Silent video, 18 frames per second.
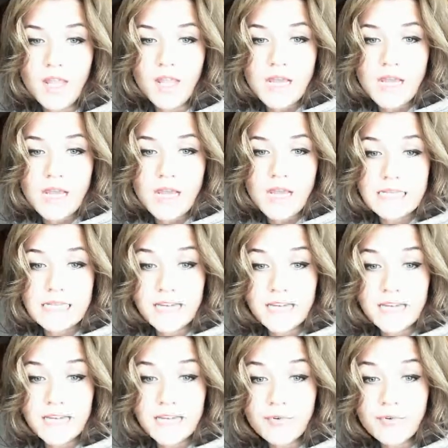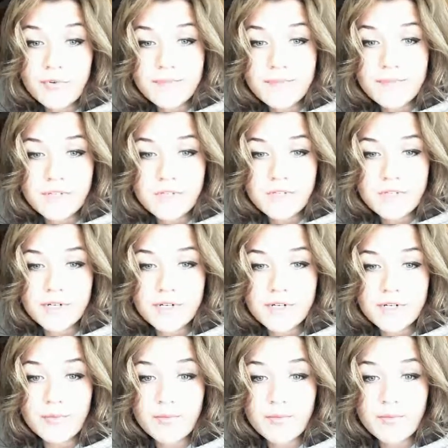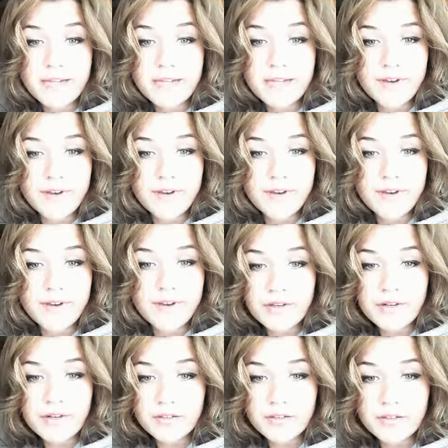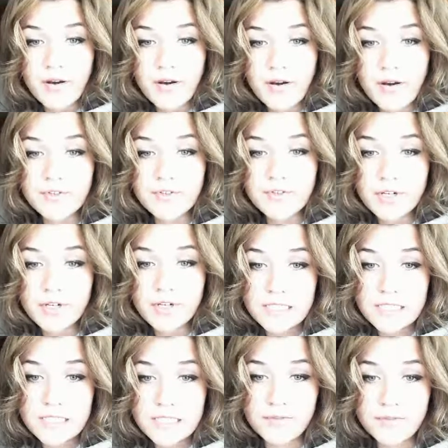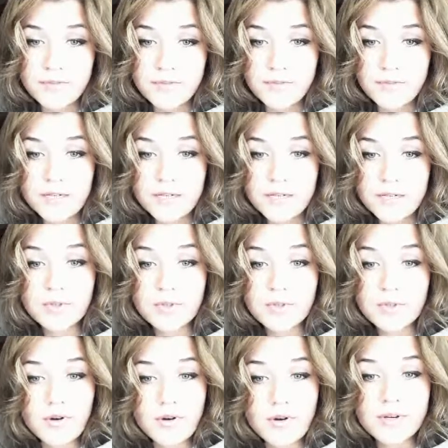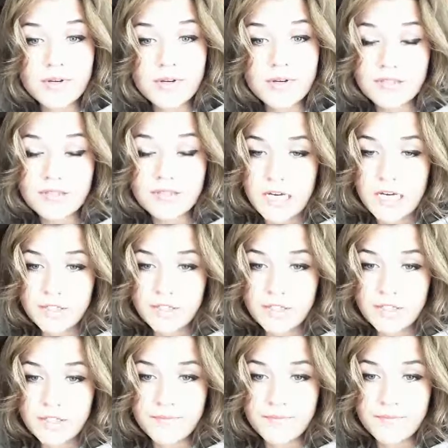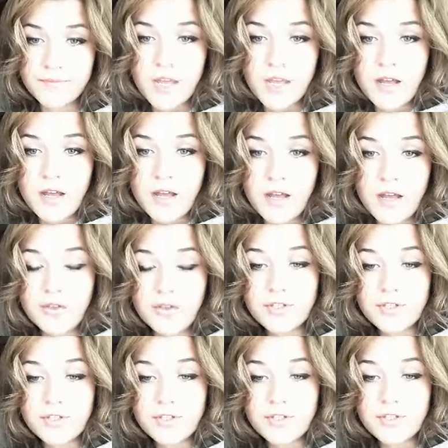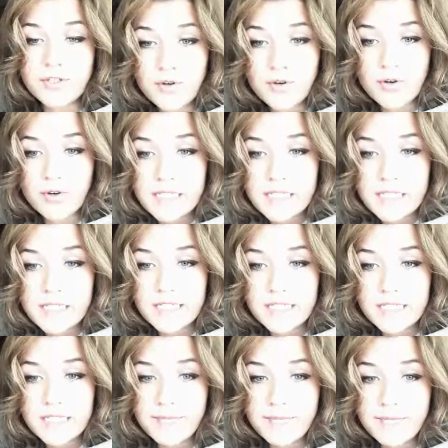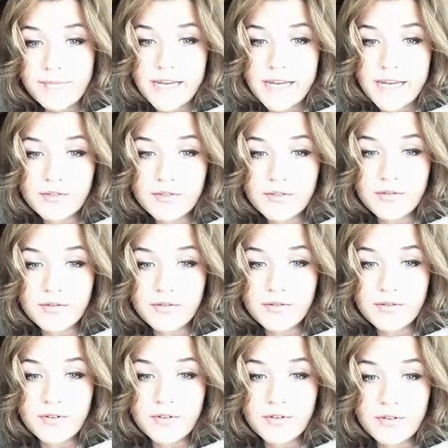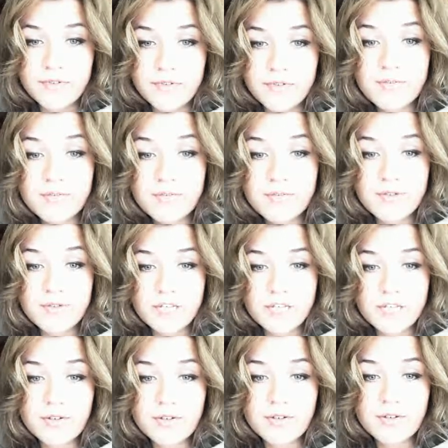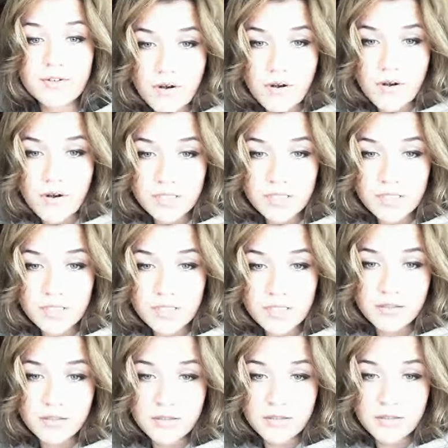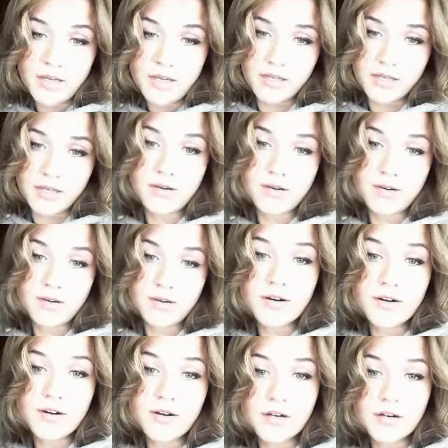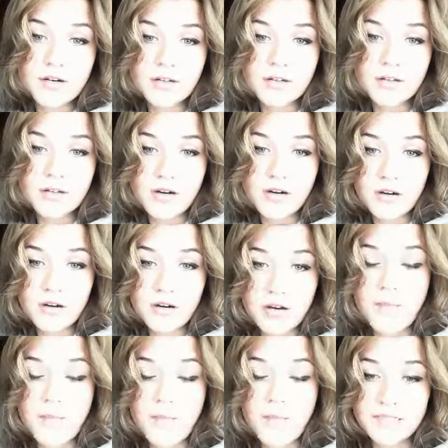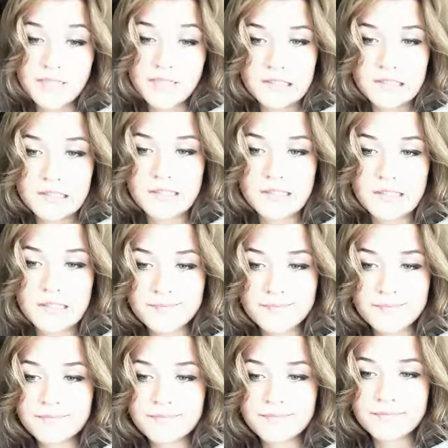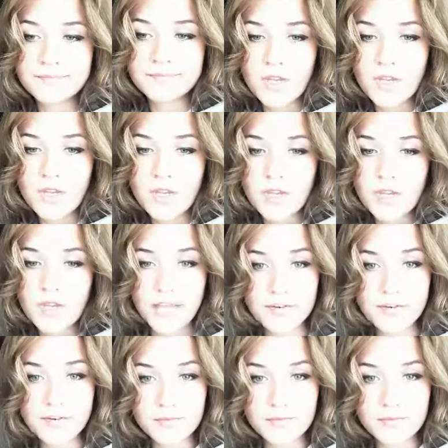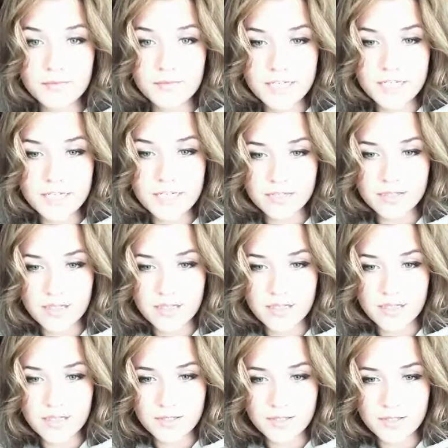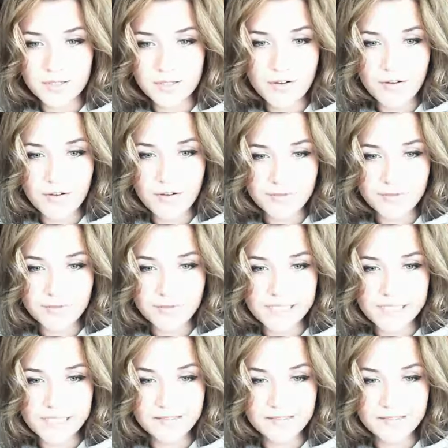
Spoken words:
In summary, there is a wide variety of choices for a firm to go international. Those choices are based on firm strategic goals and core competencies. Thank you very much. That was all from me.